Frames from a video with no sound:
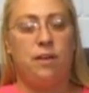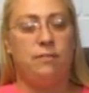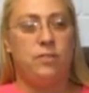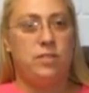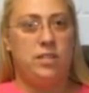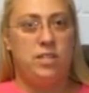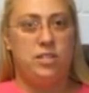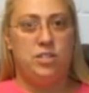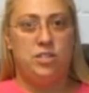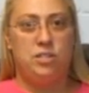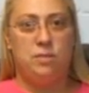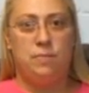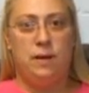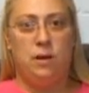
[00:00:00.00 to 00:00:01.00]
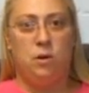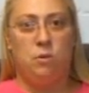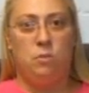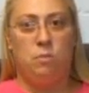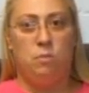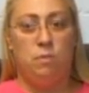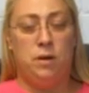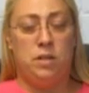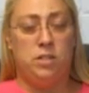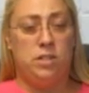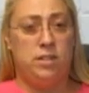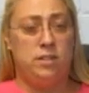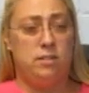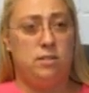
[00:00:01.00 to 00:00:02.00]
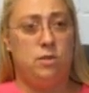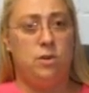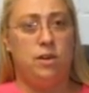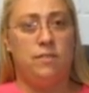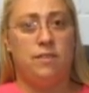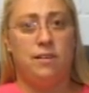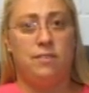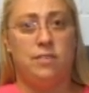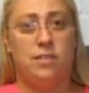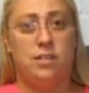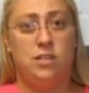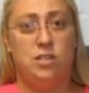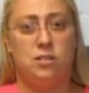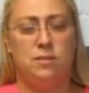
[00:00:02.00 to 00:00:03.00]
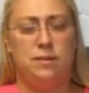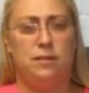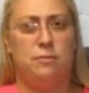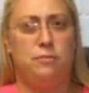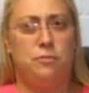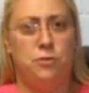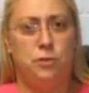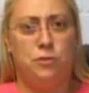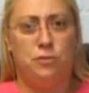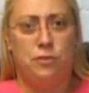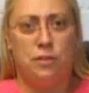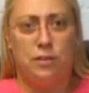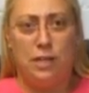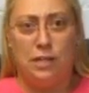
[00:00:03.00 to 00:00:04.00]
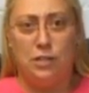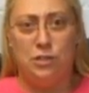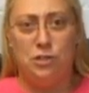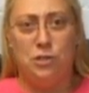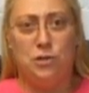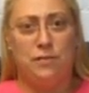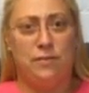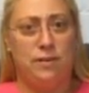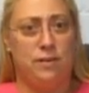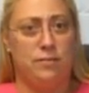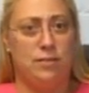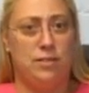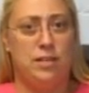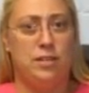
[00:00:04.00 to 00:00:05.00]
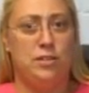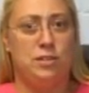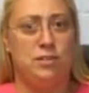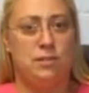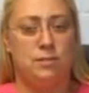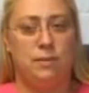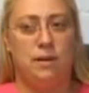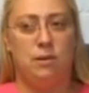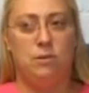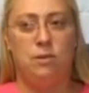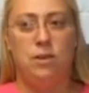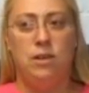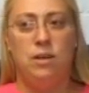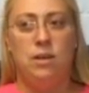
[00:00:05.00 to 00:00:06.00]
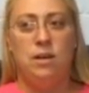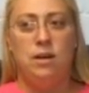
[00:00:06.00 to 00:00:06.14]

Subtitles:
conversations about budgets, you have conversations about food for lunch, you have conversations about